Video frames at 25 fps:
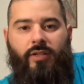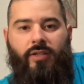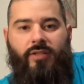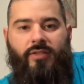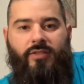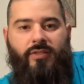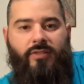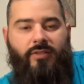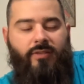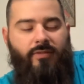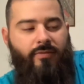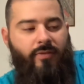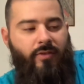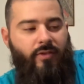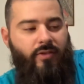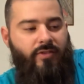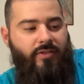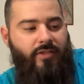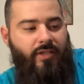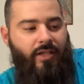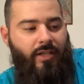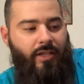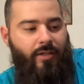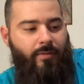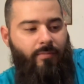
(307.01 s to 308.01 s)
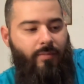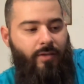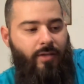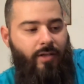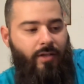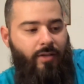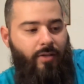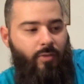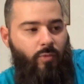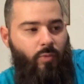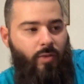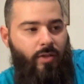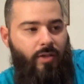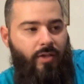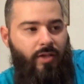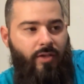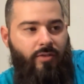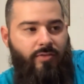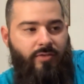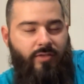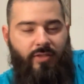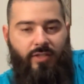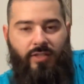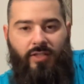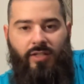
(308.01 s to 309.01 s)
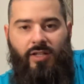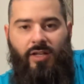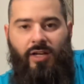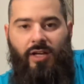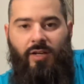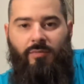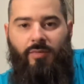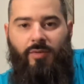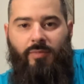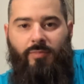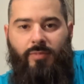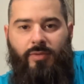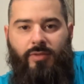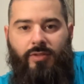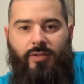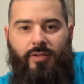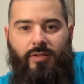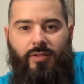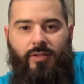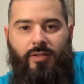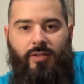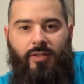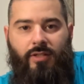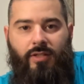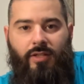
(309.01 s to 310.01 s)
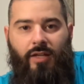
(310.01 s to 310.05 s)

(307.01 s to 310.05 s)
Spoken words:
This is the first time Willow's in a comic book.